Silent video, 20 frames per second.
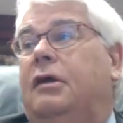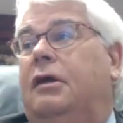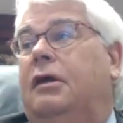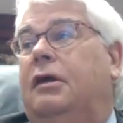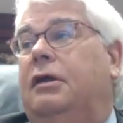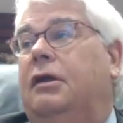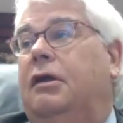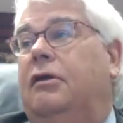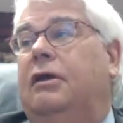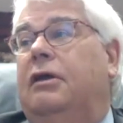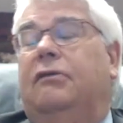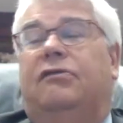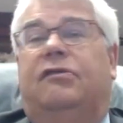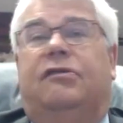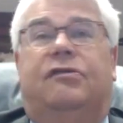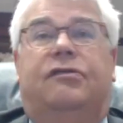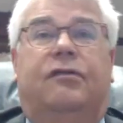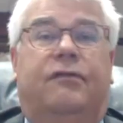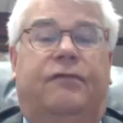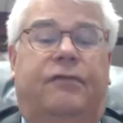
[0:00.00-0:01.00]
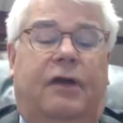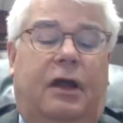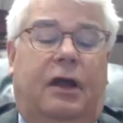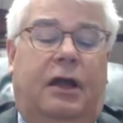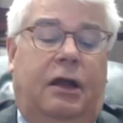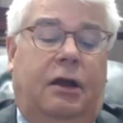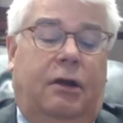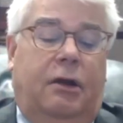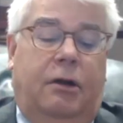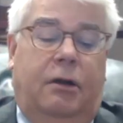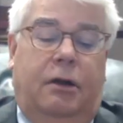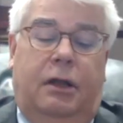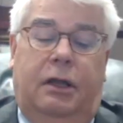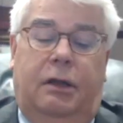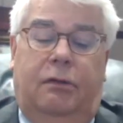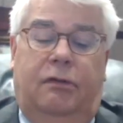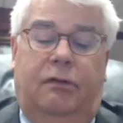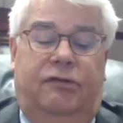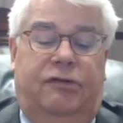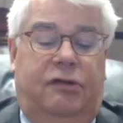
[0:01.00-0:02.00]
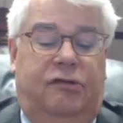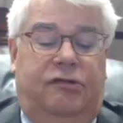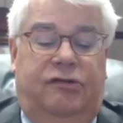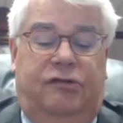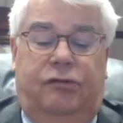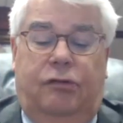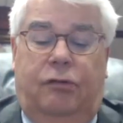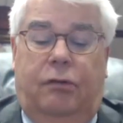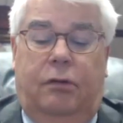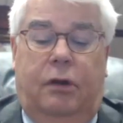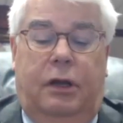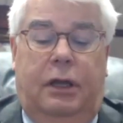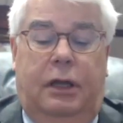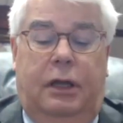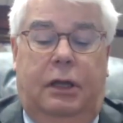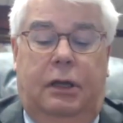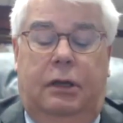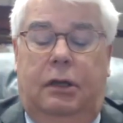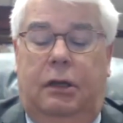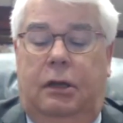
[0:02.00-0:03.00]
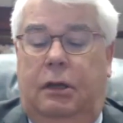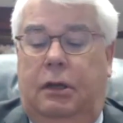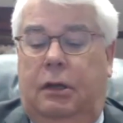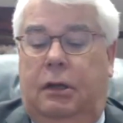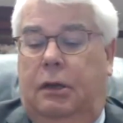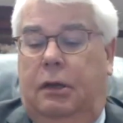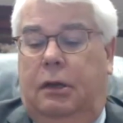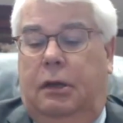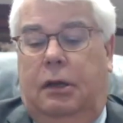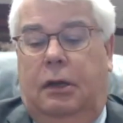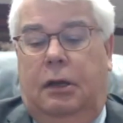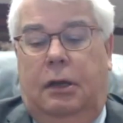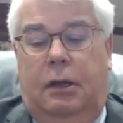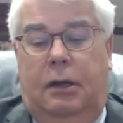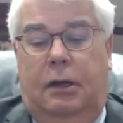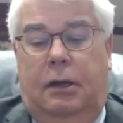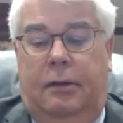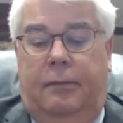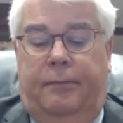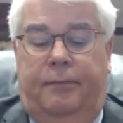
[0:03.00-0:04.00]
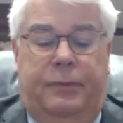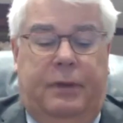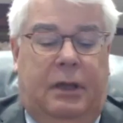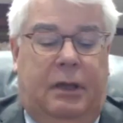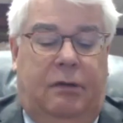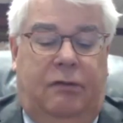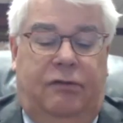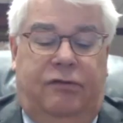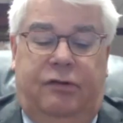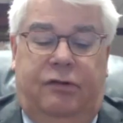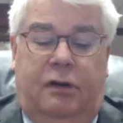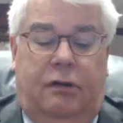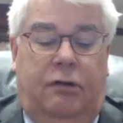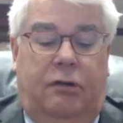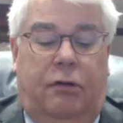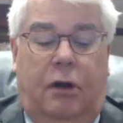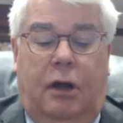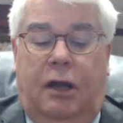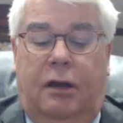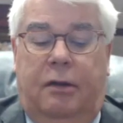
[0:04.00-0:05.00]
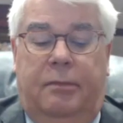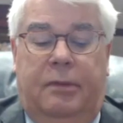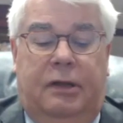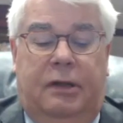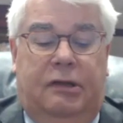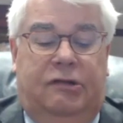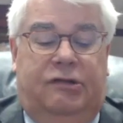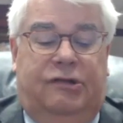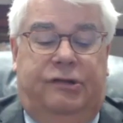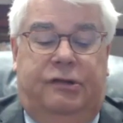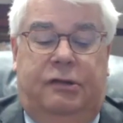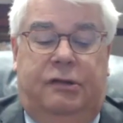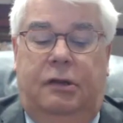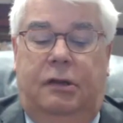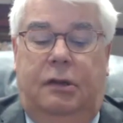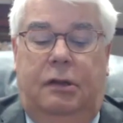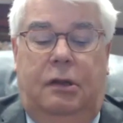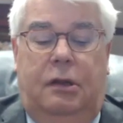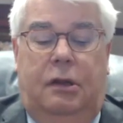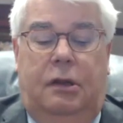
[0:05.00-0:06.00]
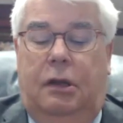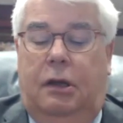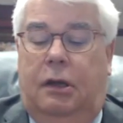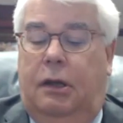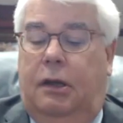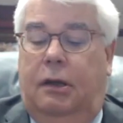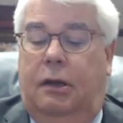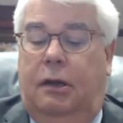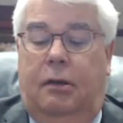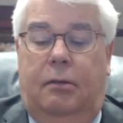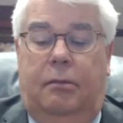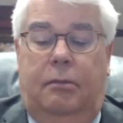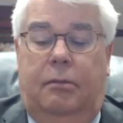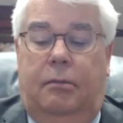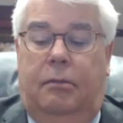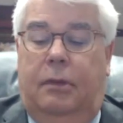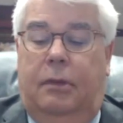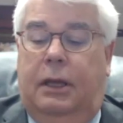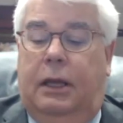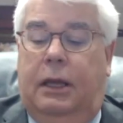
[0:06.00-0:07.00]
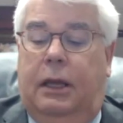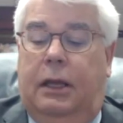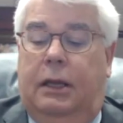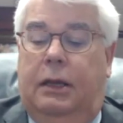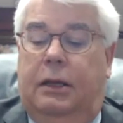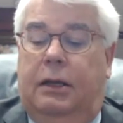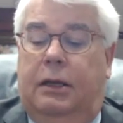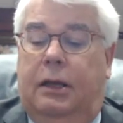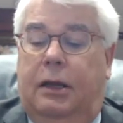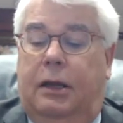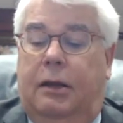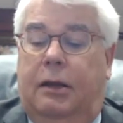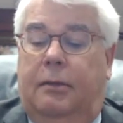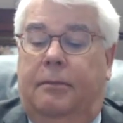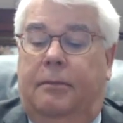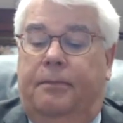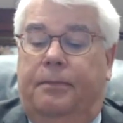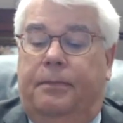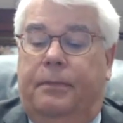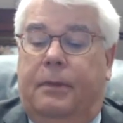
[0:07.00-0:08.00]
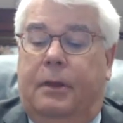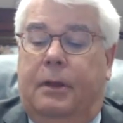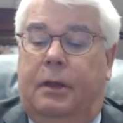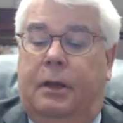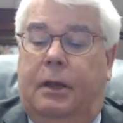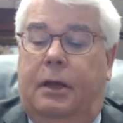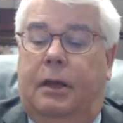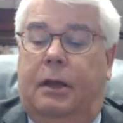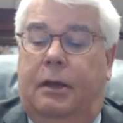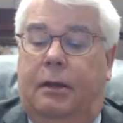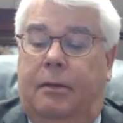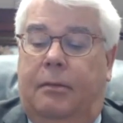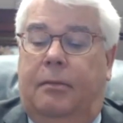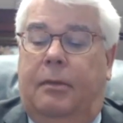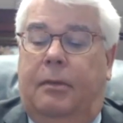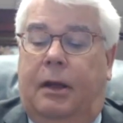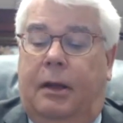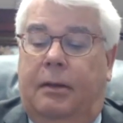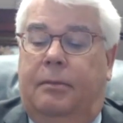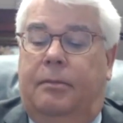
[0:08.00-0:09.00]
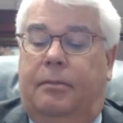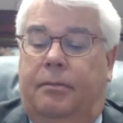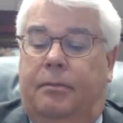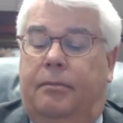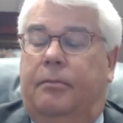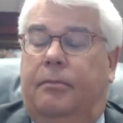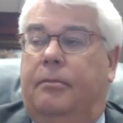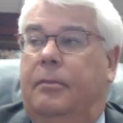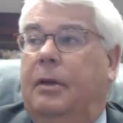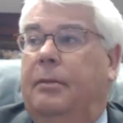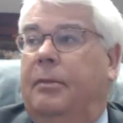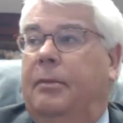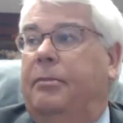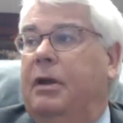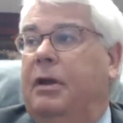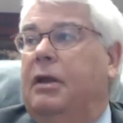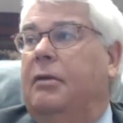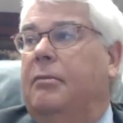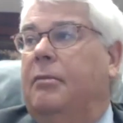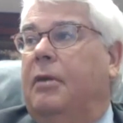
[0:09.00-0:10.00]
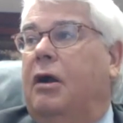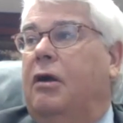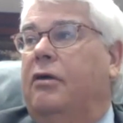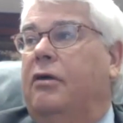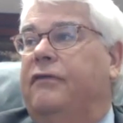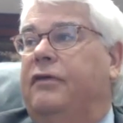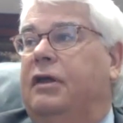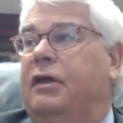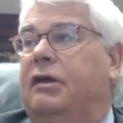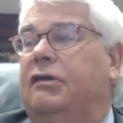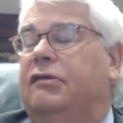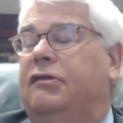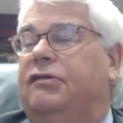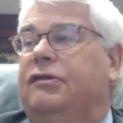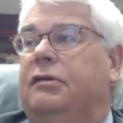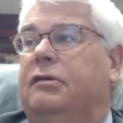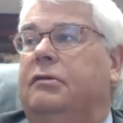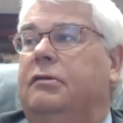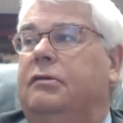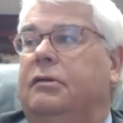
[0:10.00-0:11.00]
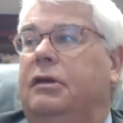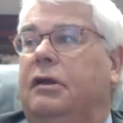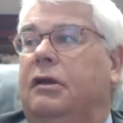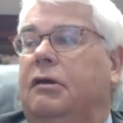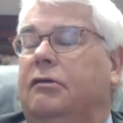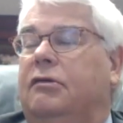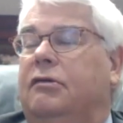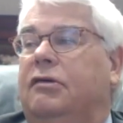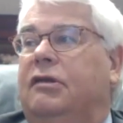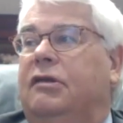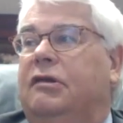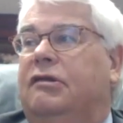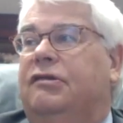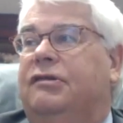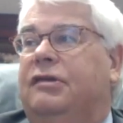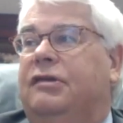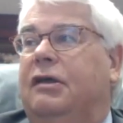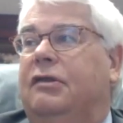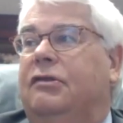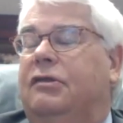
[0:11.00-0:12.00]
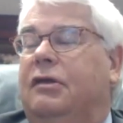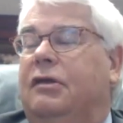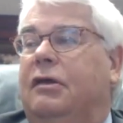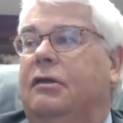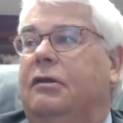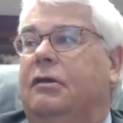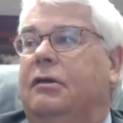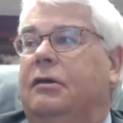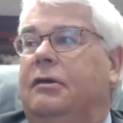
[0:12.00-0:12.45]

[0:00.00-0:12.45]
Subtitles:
You know, he was a surveyor, he was a historian, he was an agronomist, and I am a big admirer of his. And, you know, to the extent that